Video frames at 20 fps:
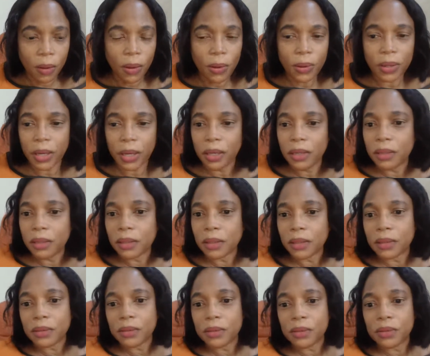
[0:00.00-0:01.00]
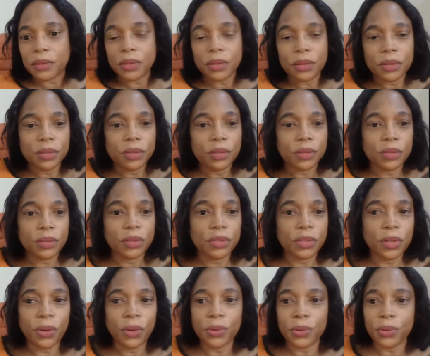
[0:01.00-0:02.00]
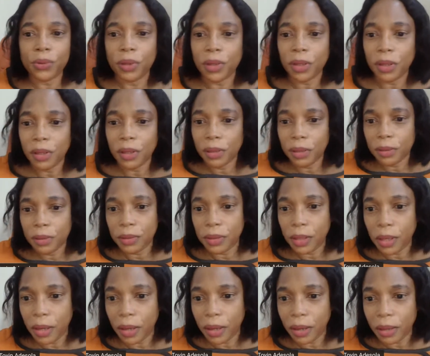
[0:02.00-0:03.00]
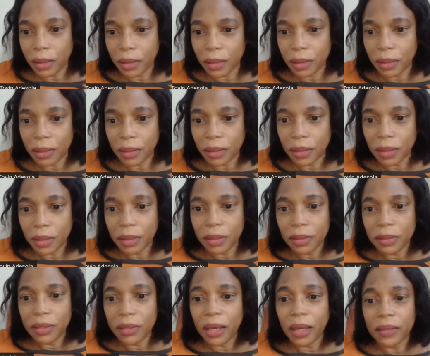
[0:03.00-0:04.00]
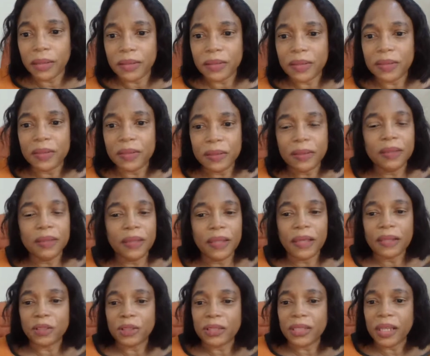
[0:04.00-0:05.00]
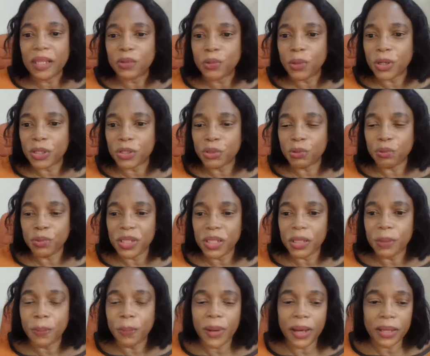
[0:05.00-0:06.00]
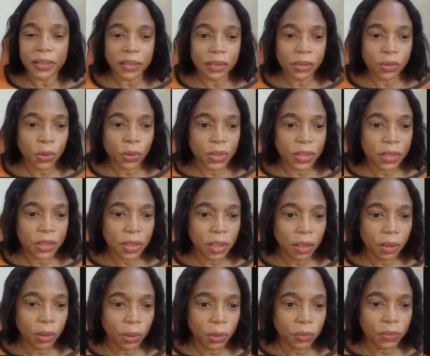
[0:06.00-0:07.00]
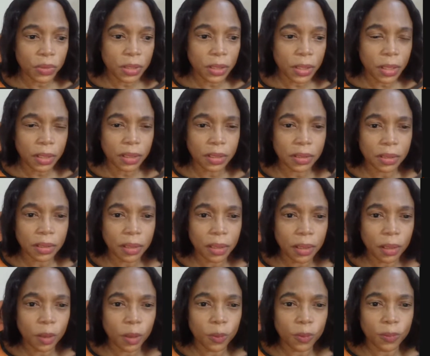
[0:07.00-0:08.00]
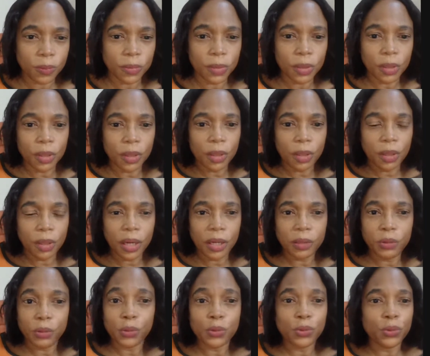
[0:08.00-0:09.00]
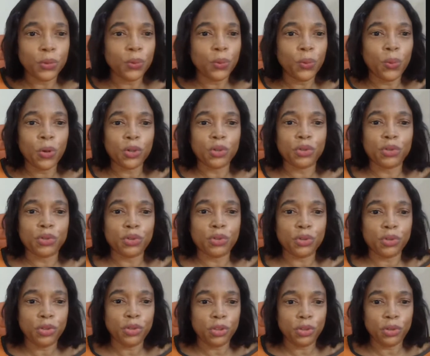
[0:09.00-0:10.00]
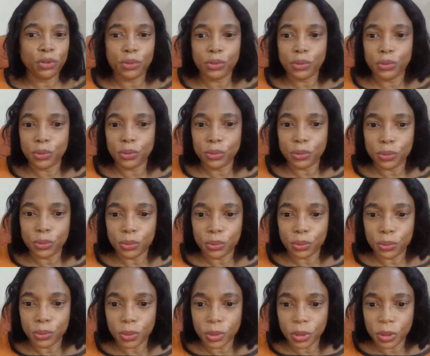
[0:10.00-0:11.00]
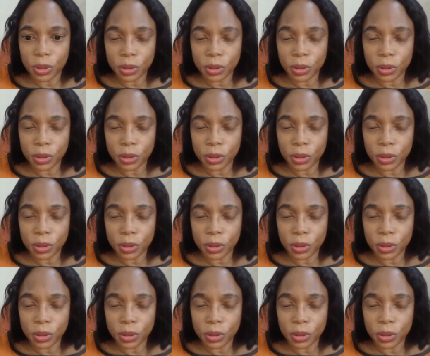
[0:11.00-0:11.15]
Okay. So, yeah, yeah, this network is really fast. It's causing a lot of delays. I don't know what to do.